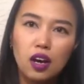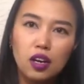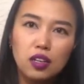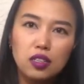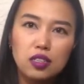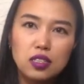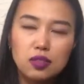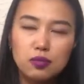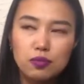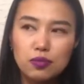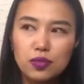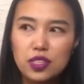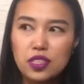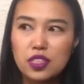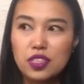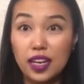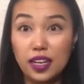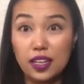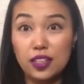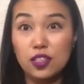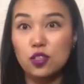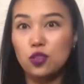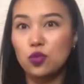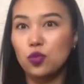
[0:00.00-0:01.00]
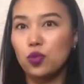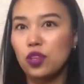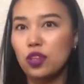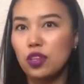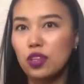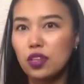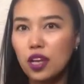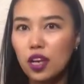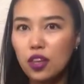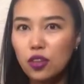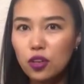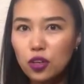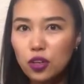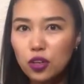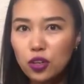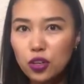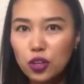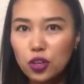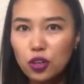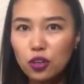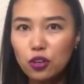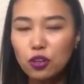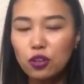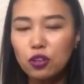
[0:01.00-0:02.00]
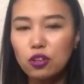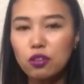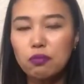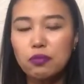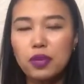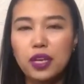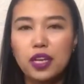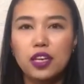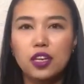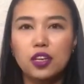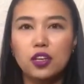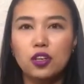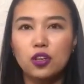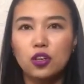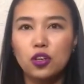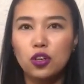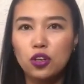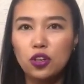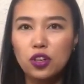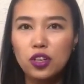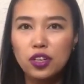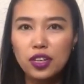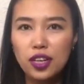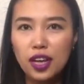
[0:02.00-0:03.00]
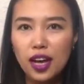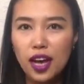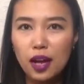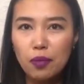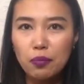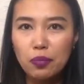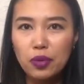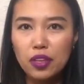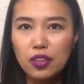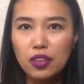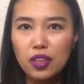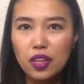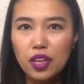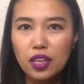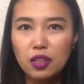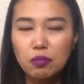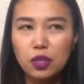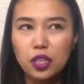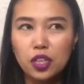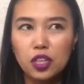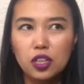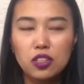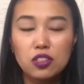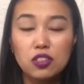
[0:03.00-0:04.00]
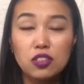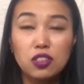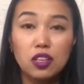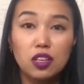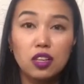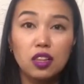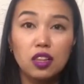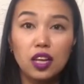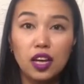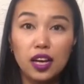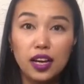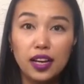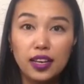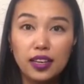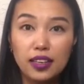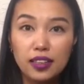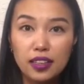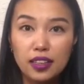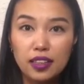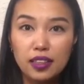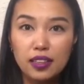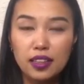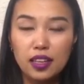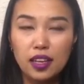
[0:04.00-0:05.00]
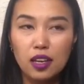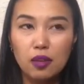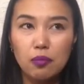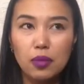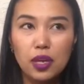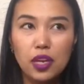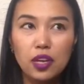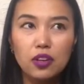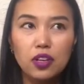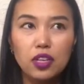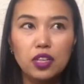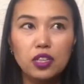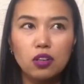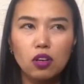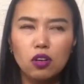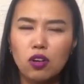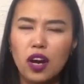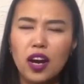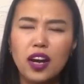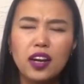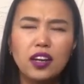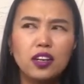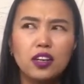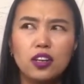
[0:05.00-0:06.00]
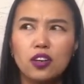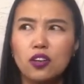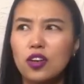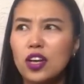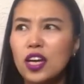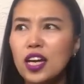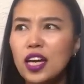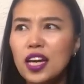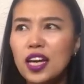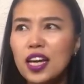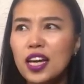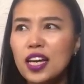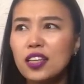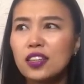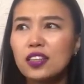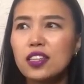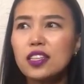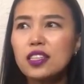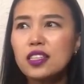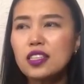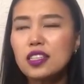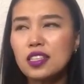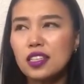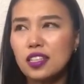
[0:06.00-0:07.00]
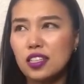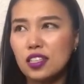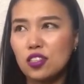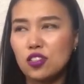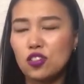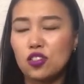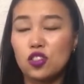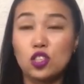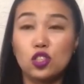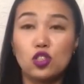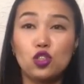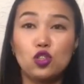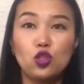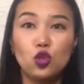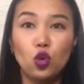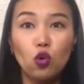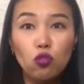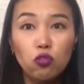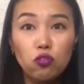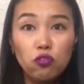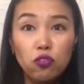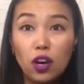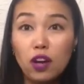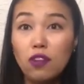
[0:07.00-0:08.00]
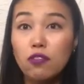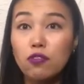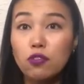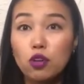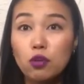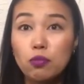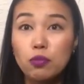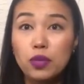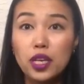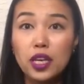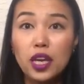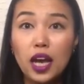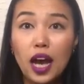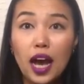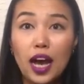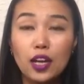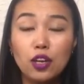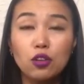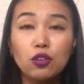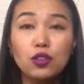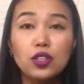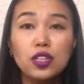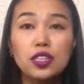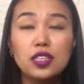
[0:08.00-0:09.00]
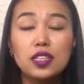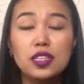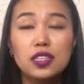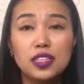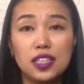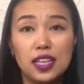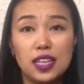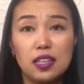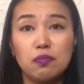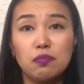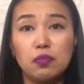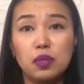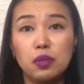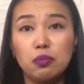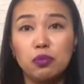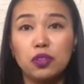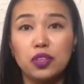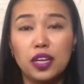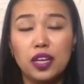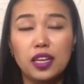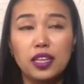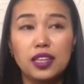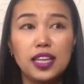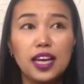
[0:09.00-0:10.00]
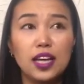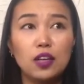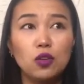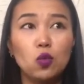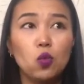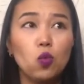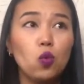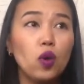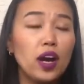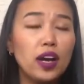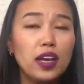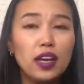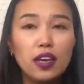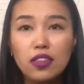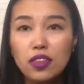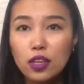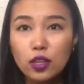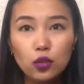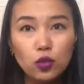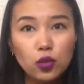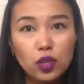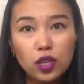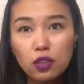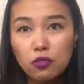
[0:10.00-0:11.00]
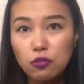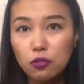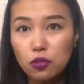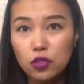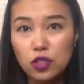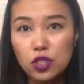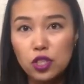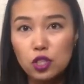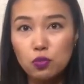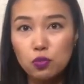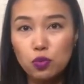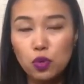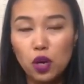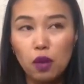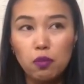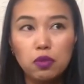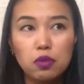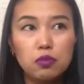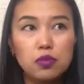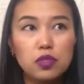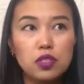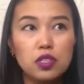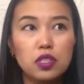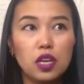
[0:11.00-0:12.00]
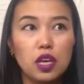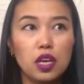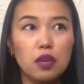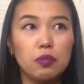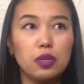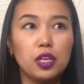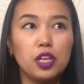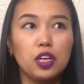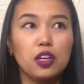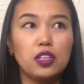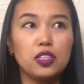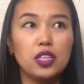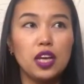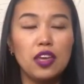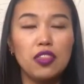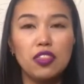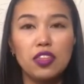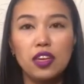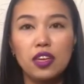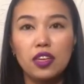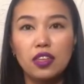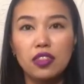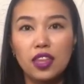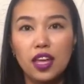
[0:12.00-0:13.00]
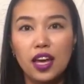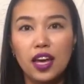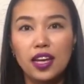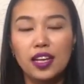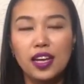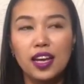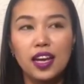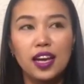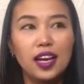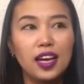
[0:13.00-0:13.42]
some sex with another girl, making her unhappy then because they're lying that they're married, or I don't know. This is just so far from me. I don't understand people like that. Why are they looking for these problems? Because I think that